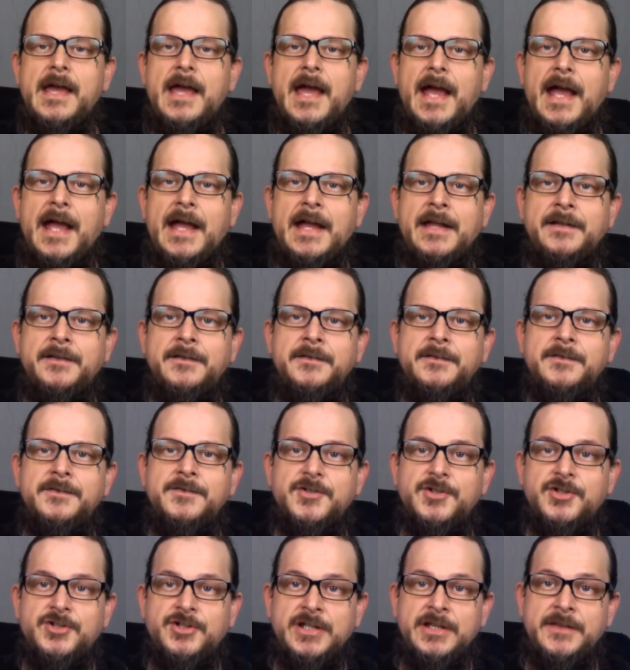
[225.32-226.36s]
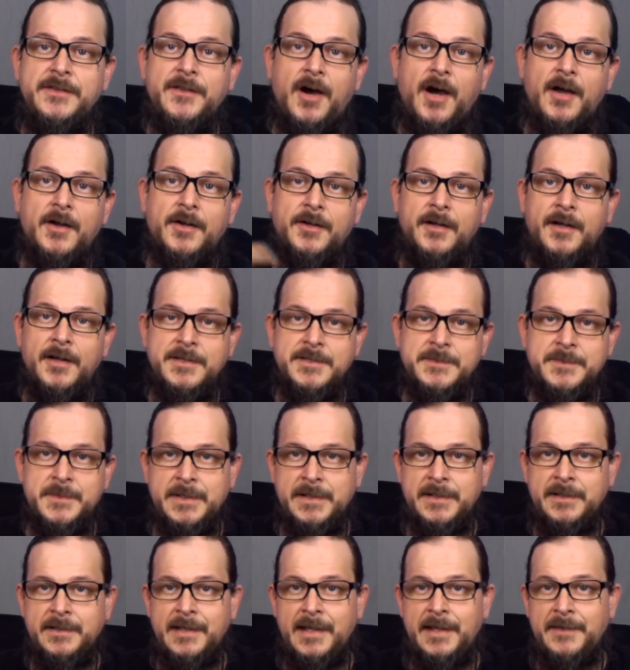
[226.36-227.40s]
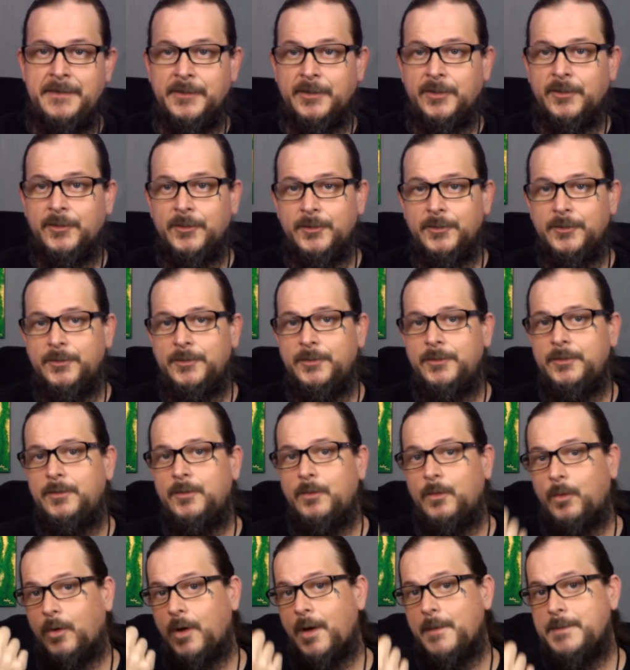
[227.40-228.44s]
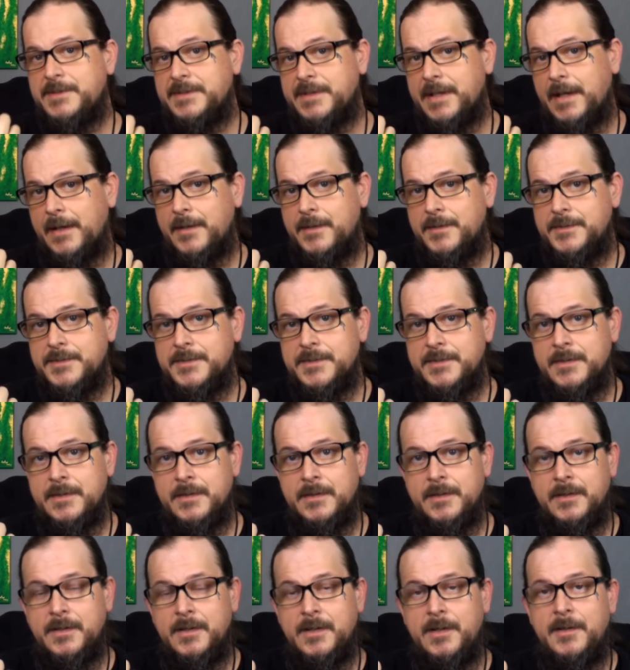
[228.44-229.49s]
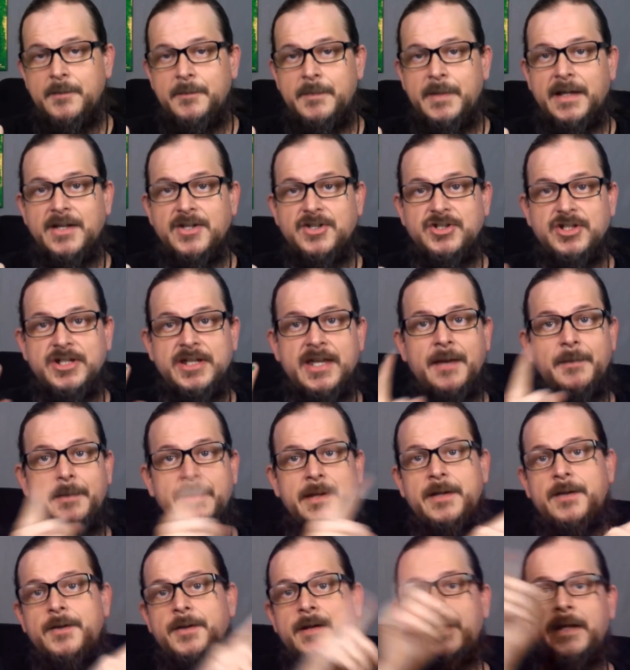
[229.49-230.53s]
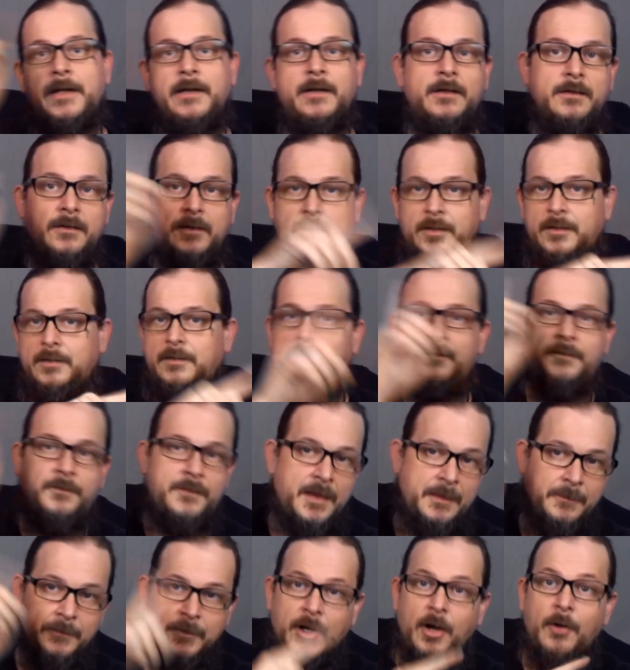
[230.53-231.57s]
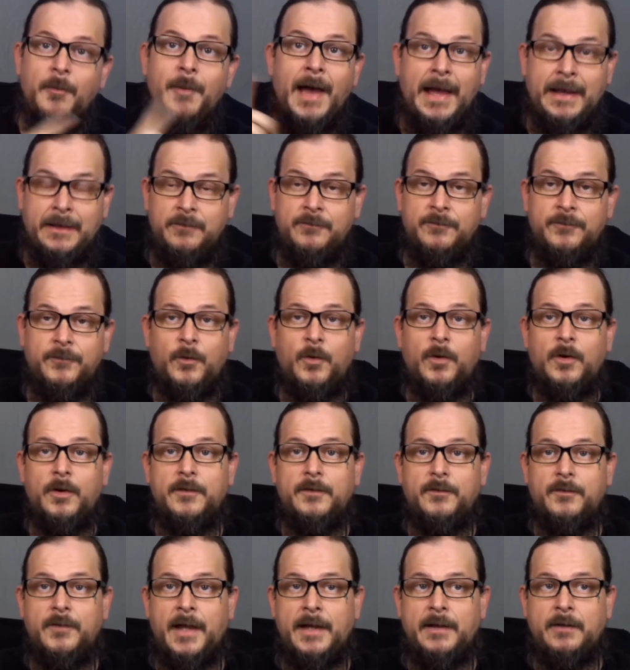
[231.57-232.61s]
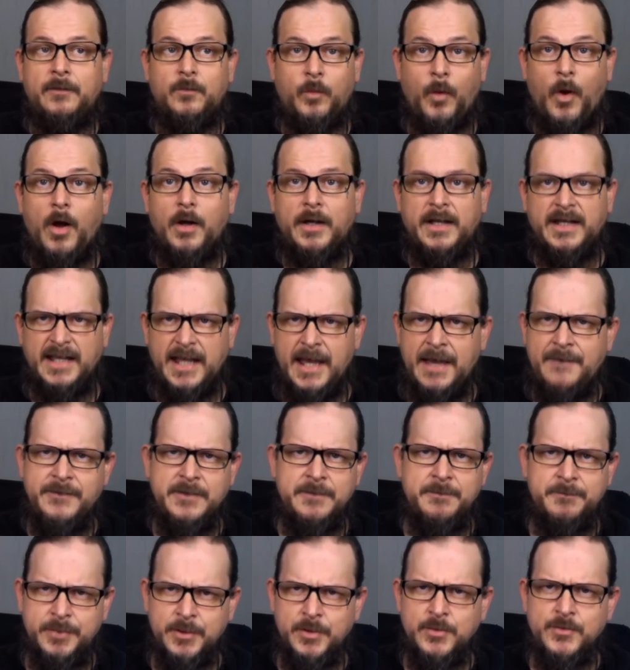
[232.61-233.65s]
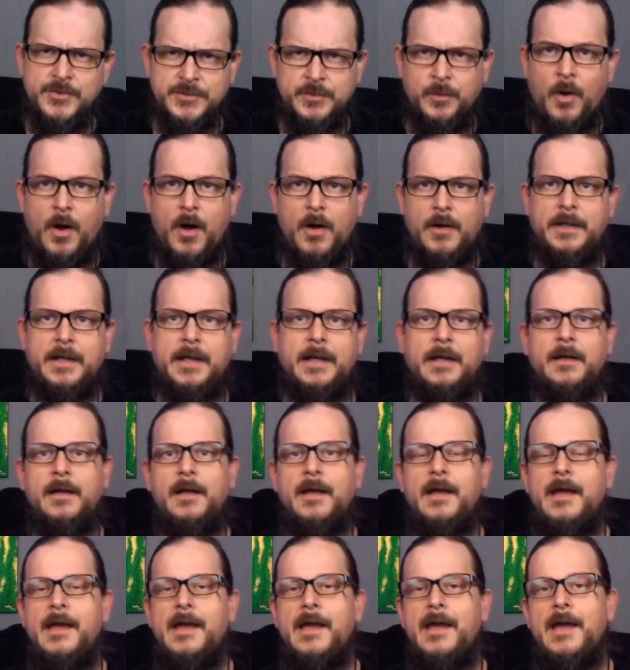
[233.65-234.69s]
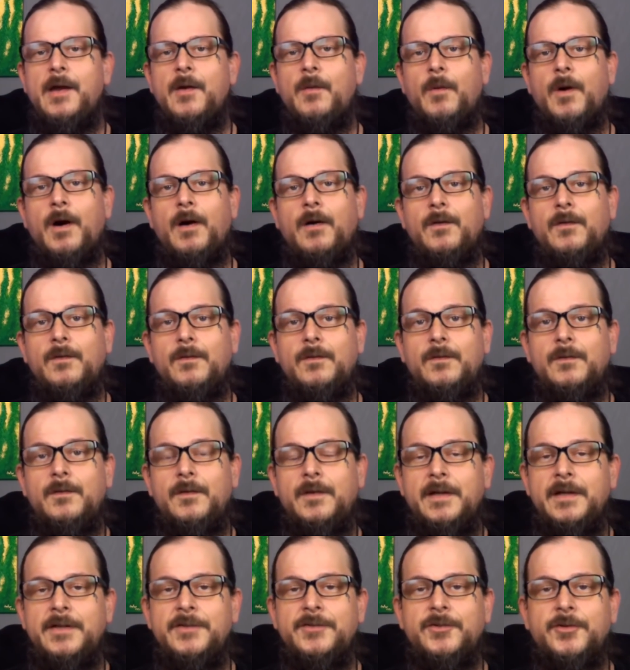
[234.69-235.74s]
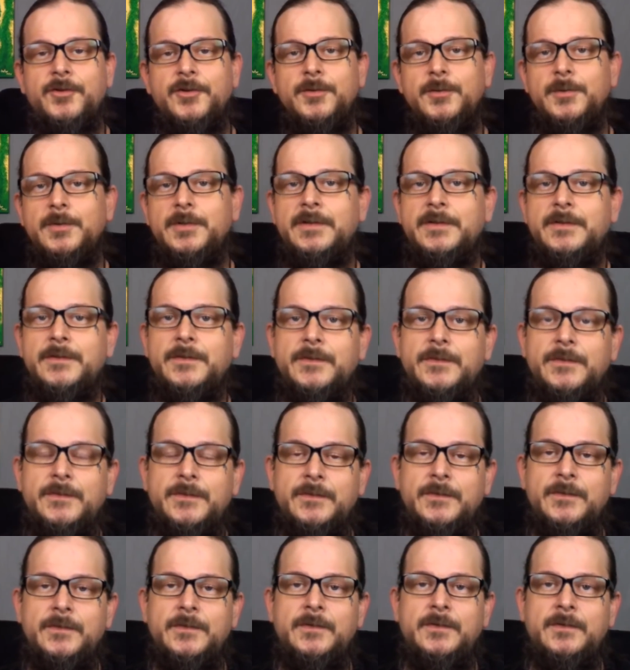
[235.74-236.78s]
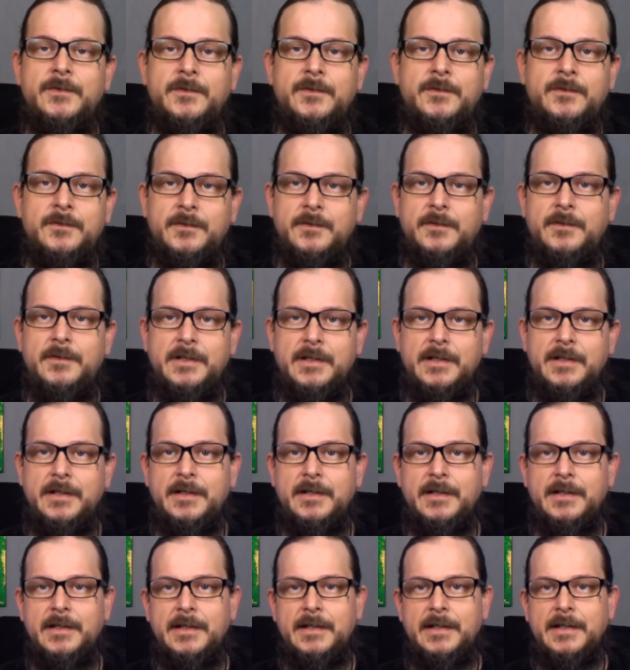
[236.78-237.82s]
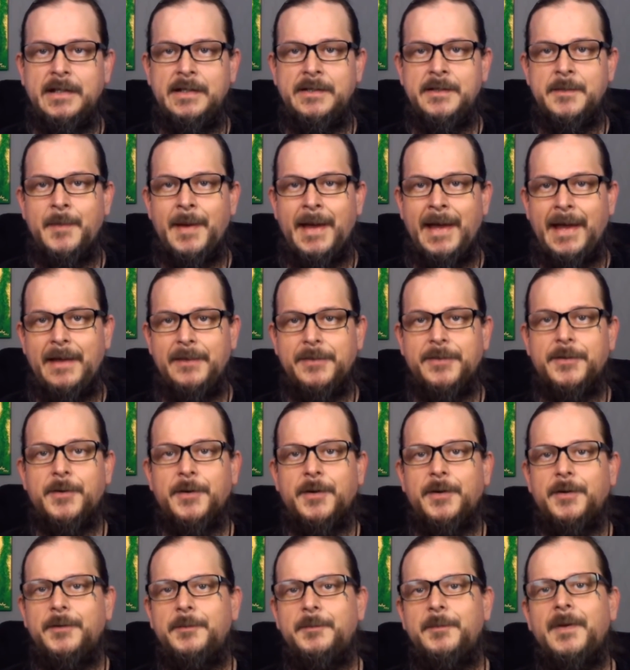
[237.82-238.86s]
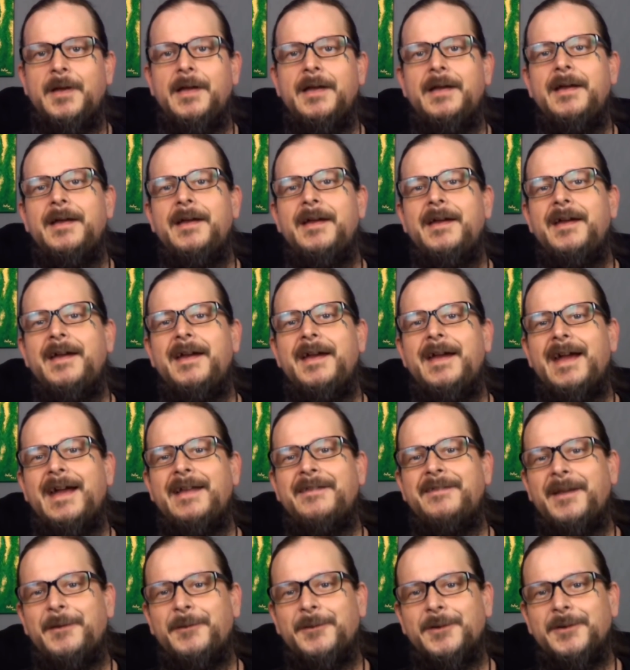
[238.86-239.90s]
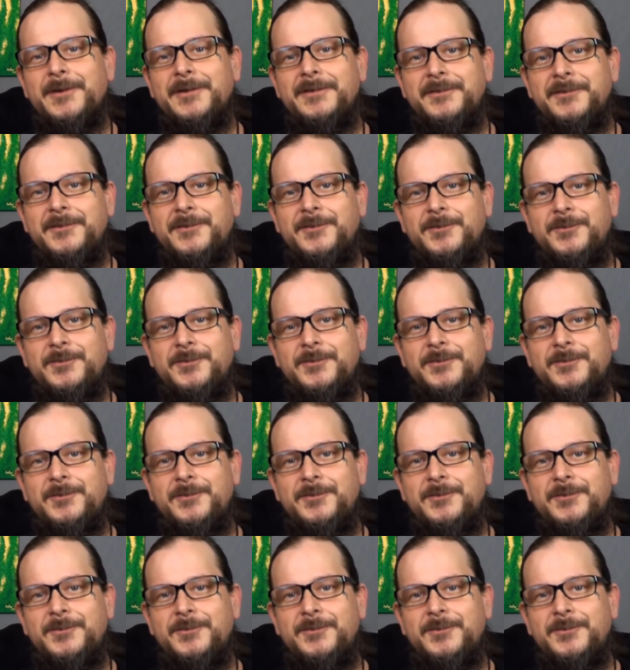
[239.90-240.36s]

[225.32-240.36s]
And she thought her husband and the crew were upstairs because she kept hearing them go back and forth, like walking, heavy boots walking. Well, his crew was in the bathroom and they were